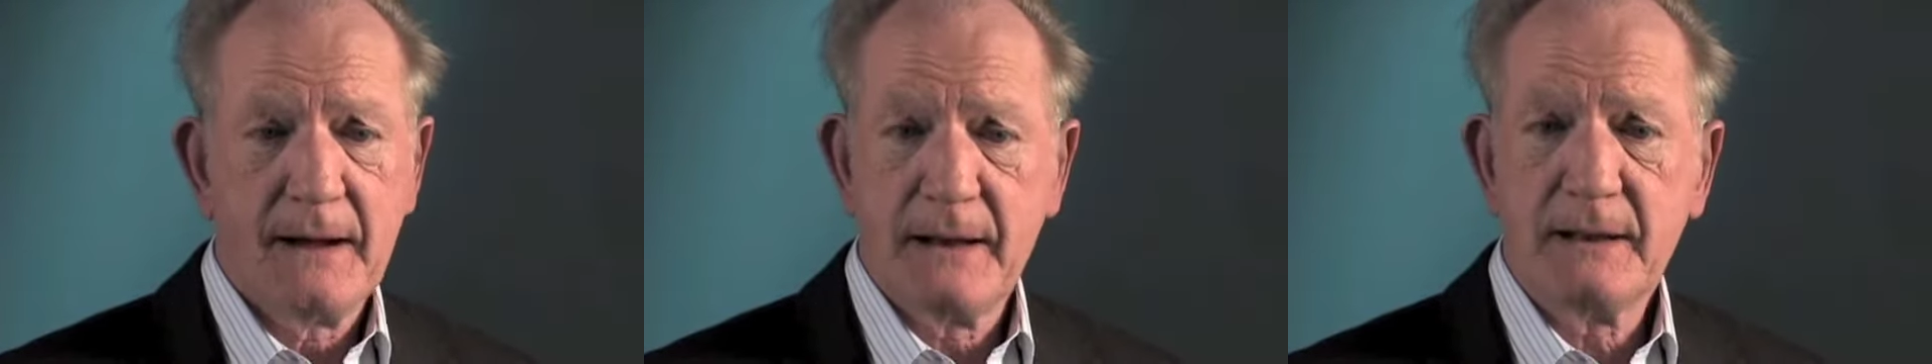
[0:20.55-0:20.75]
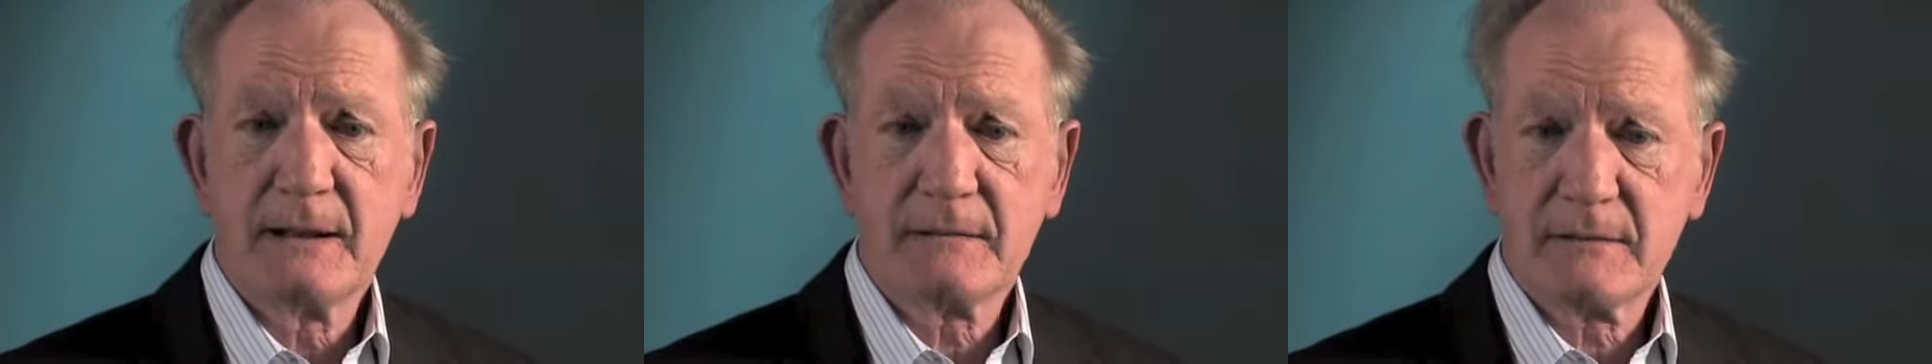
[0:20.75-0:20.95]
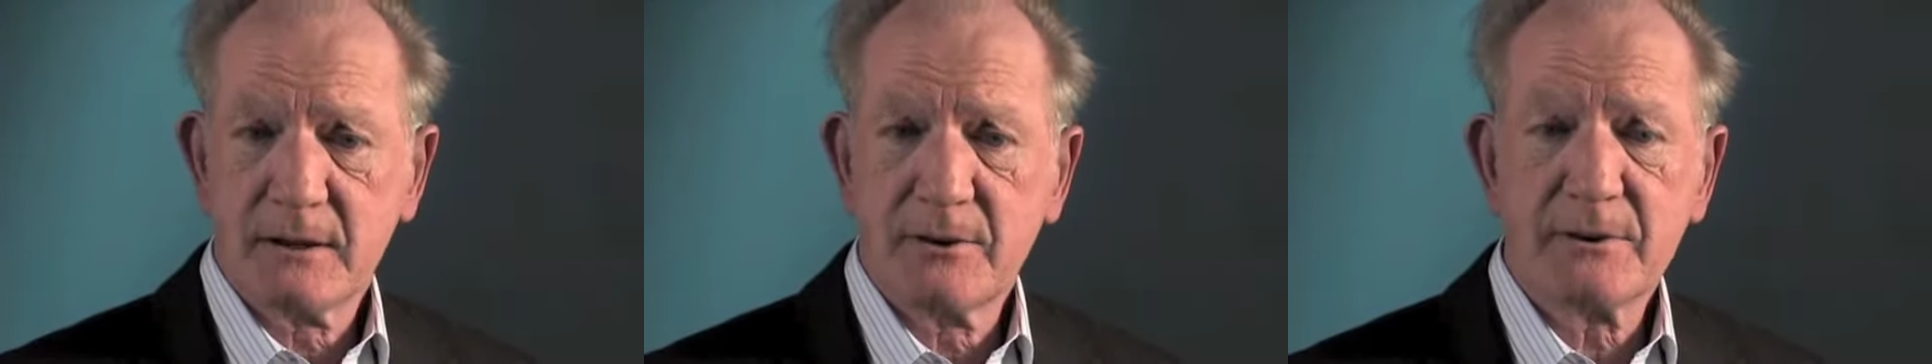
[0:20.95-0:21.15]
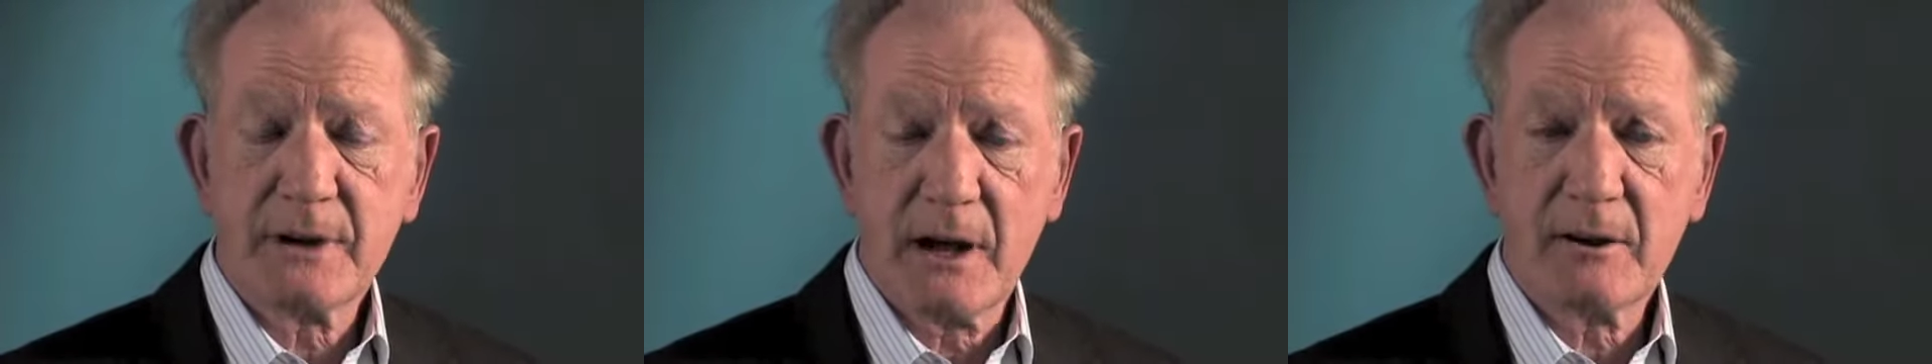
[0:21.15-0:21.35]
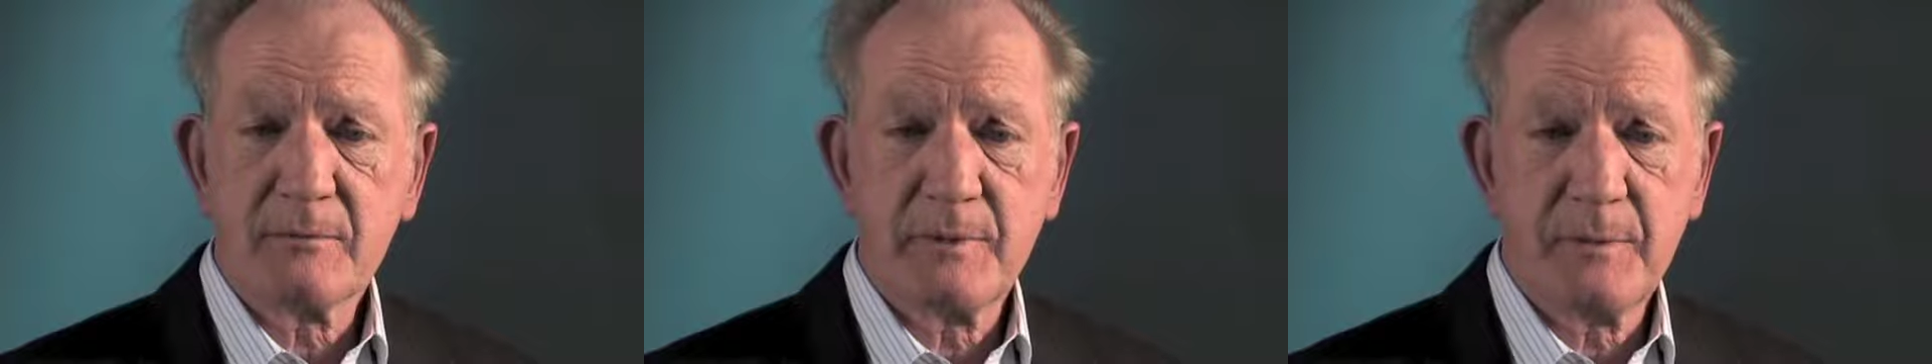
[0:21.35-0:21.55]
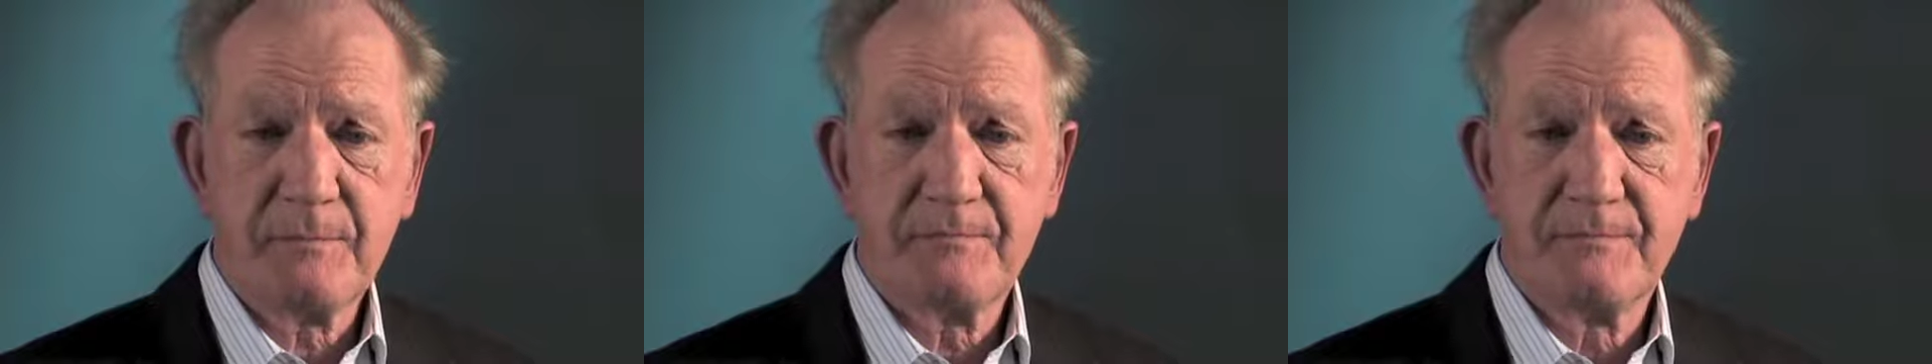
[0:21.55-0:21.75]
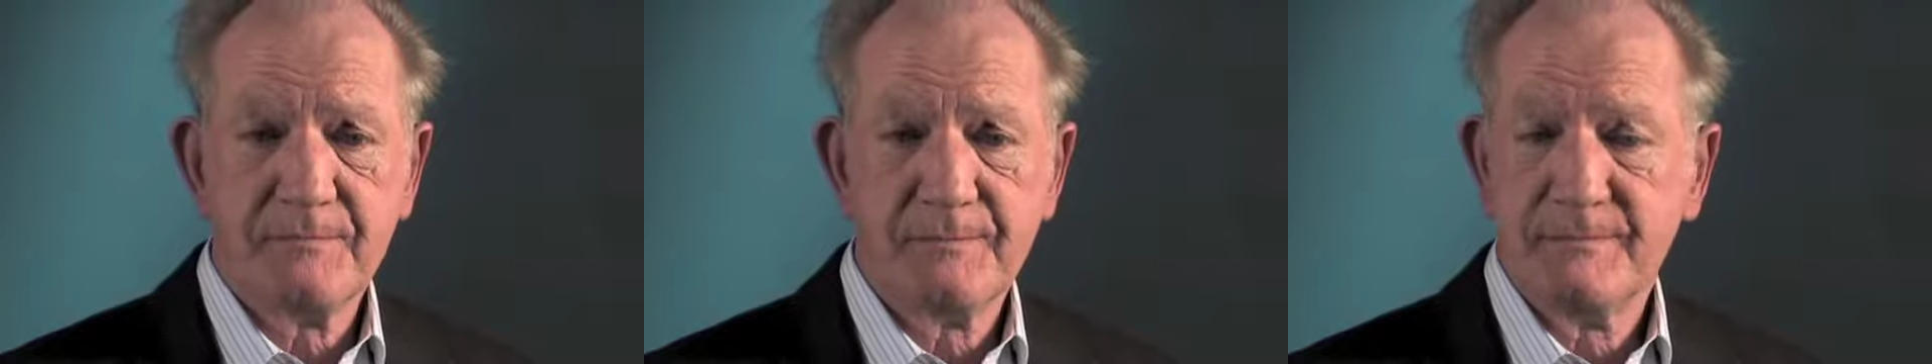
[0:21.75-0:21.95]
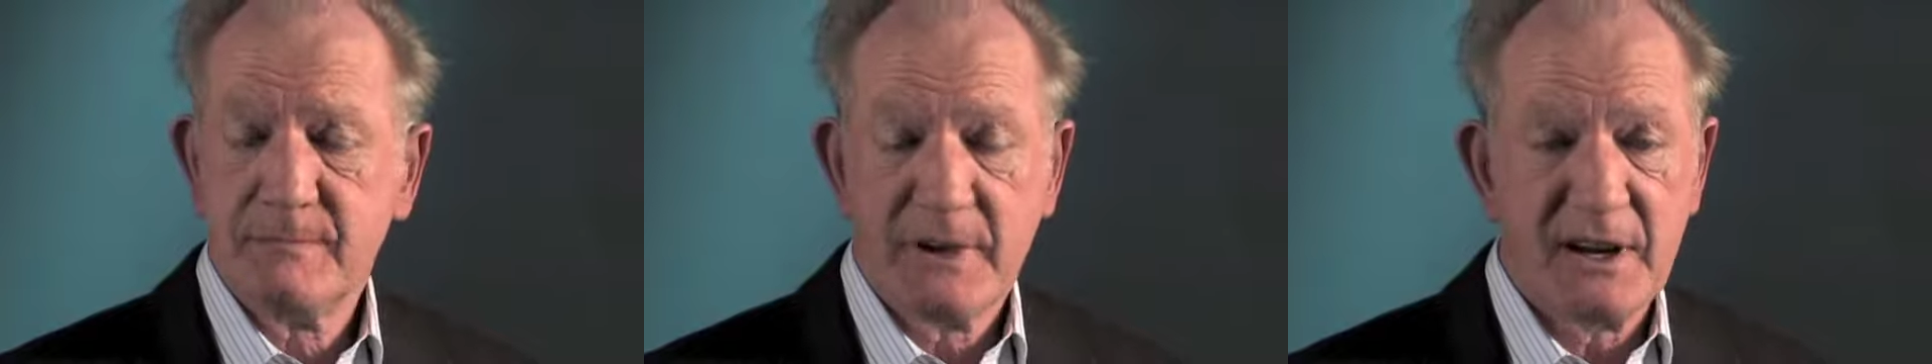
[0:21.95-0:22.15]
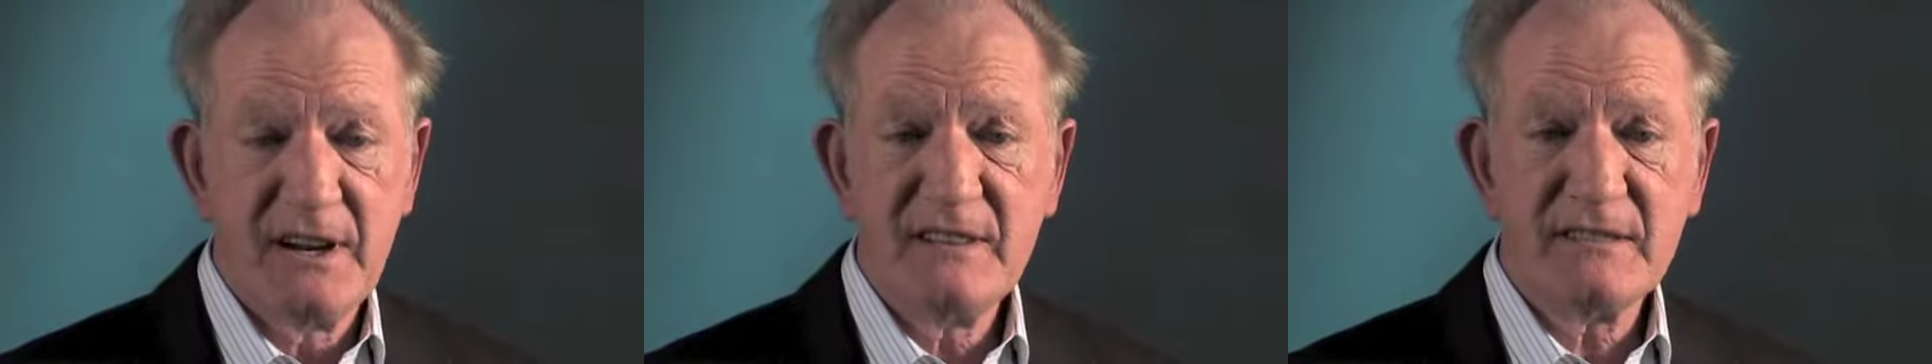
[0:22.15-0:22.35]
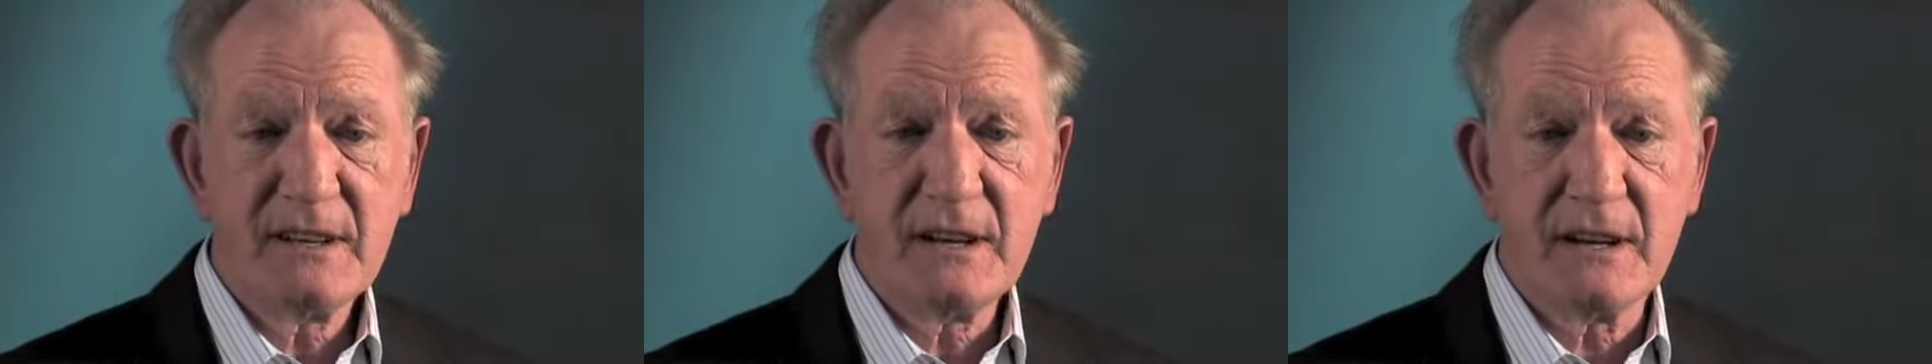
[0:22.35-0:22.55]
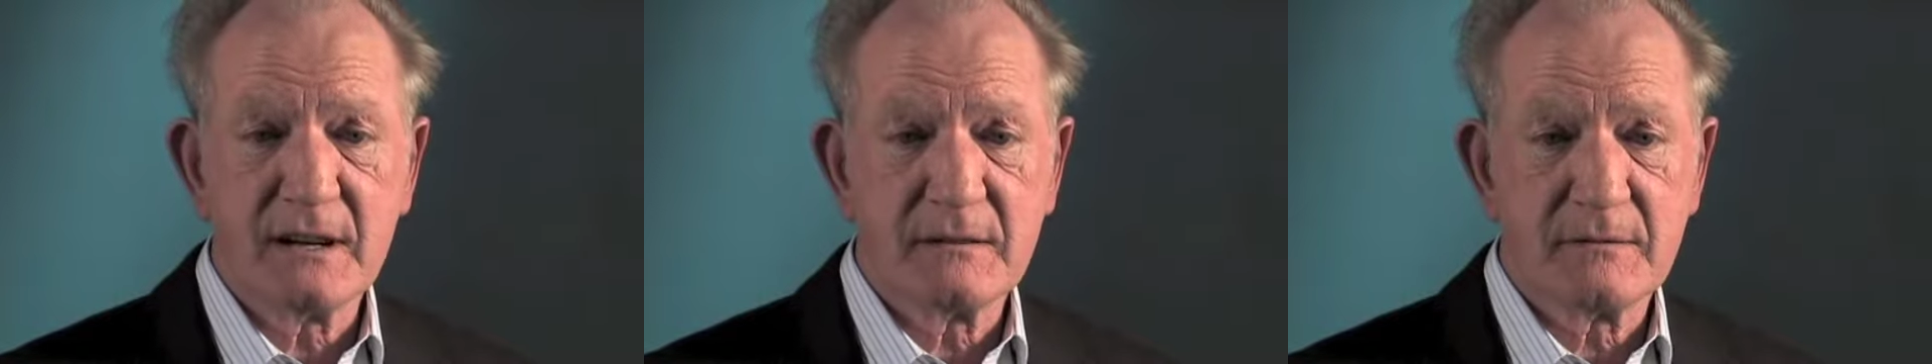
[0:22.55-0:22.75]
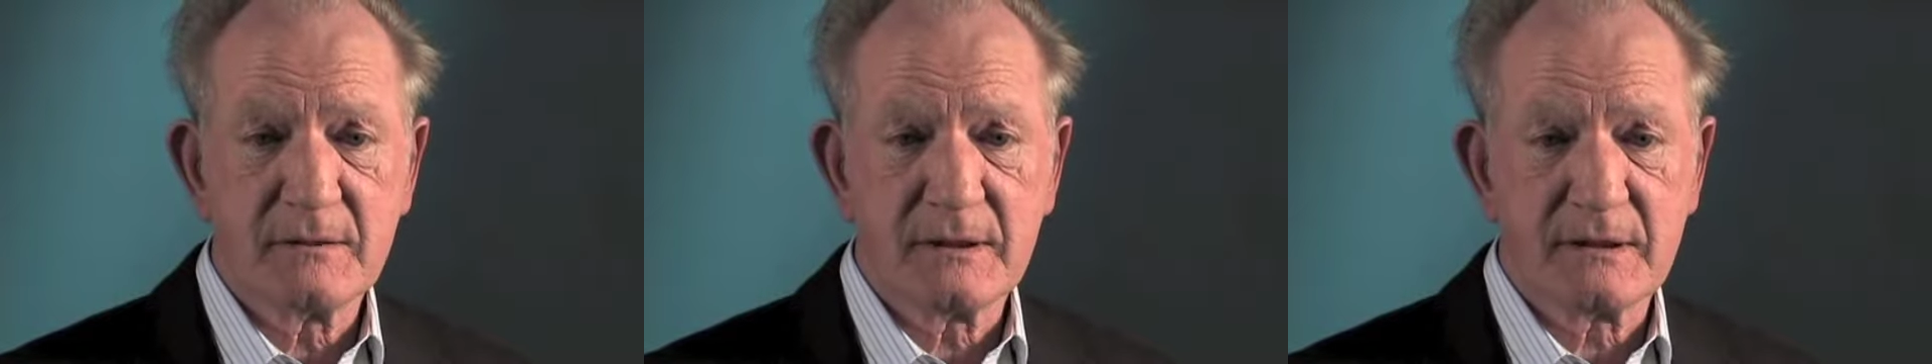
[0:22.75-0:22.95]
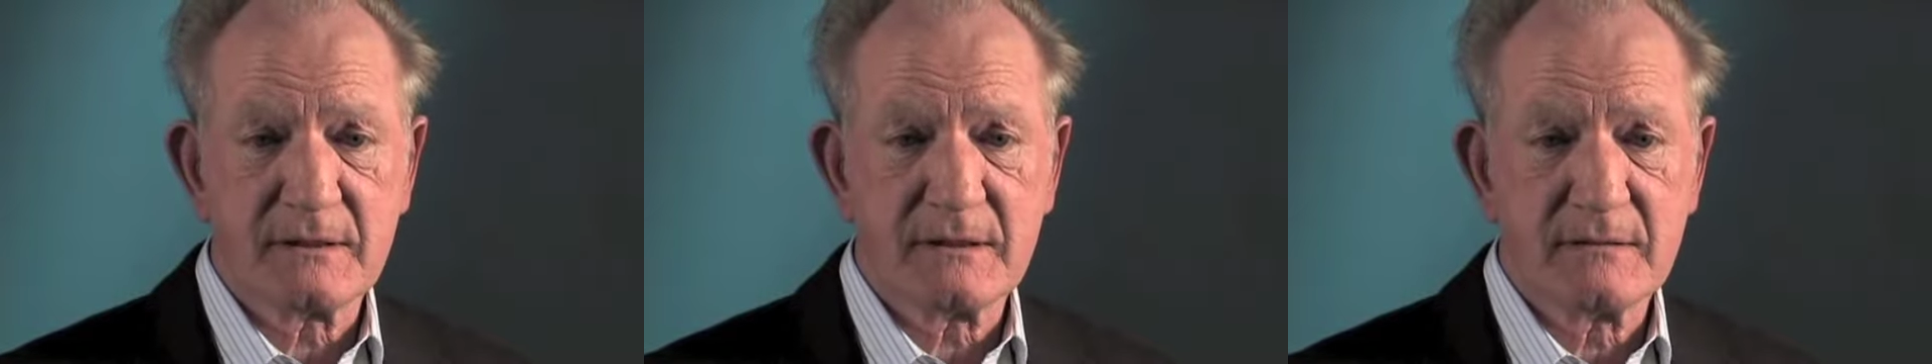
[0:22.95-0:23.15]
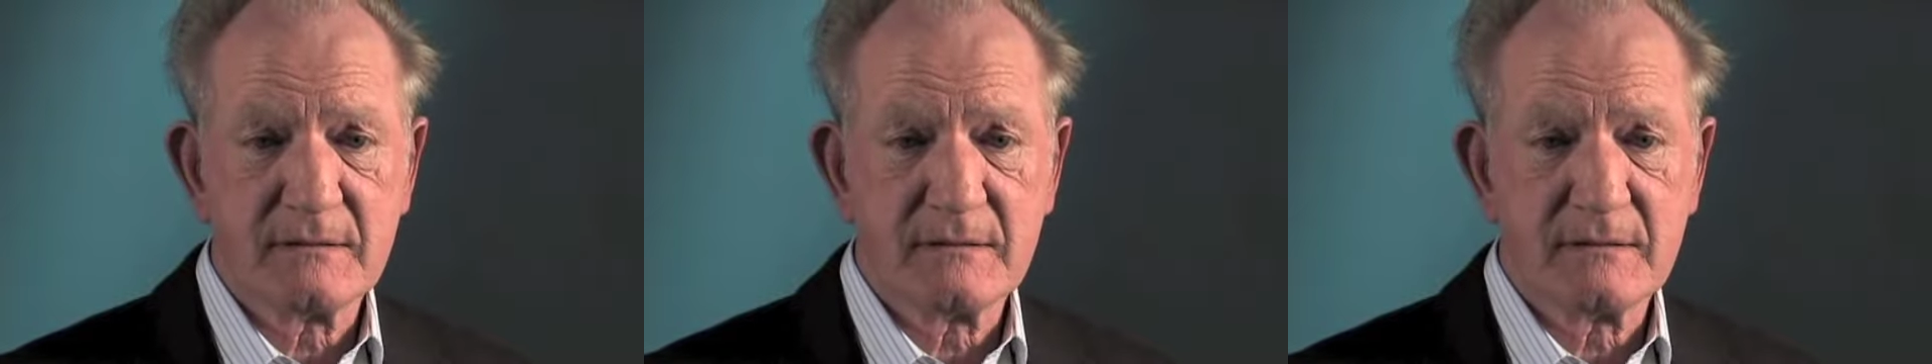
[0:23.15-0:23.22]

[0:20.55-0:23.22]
and it turned out to be easy. It was